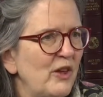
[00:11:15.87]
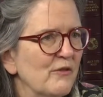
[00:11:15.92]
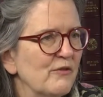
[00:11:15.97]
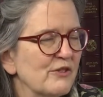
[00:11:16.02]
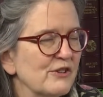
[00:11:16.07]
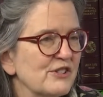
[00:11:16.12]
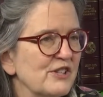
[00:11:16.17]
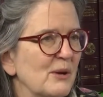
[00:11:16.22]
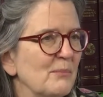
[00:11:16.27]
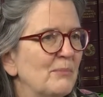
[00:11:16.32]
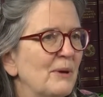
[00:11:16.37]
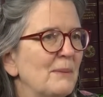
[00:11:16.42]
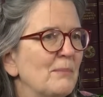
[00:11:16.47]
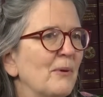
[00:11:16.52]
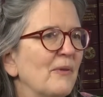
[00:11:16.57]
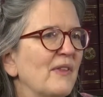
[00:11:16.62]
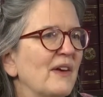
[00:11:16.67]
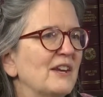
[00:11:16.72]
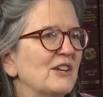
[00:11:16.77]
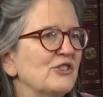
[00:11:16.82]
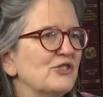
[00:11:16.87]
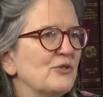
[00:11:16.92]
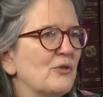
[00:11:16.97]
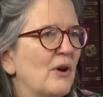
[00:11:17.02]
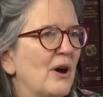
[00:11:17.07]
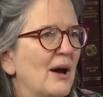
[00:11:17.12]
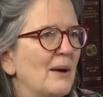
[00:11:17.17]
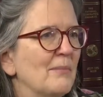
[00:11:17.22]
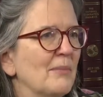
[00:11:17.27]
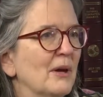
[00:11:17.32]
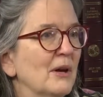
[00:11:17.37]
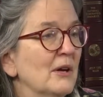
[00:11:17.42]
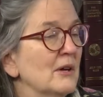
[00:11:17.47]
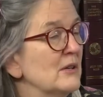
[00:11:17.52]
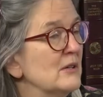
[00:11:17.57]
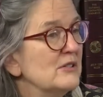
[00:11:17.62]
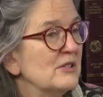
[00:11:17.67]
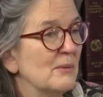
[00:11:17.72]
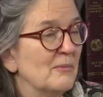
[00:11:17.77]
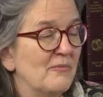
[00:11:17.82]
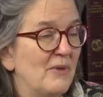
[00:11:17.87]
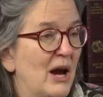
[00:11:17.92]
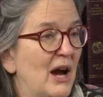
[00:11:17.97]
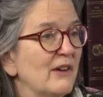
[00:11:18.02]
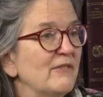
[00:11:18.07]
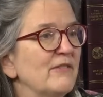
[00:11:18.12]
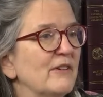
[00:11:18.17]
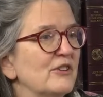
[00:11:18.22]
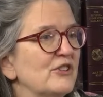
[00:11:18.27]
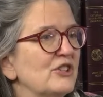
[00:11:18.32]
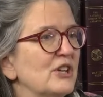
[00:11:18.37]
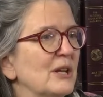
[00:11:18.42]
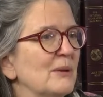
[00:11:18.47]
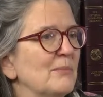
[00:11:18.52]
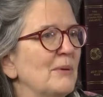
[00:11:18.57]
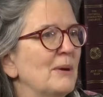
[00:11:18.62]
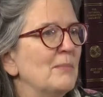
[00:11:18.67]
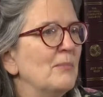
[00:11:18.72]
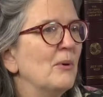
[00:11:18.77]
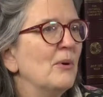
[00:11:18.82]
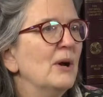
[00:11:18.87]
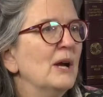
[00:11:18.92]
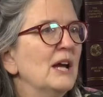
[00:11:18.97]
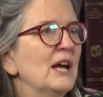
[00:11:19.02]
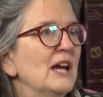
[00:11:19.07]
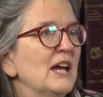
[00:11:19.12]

For some people, they describe, some high-functioning people,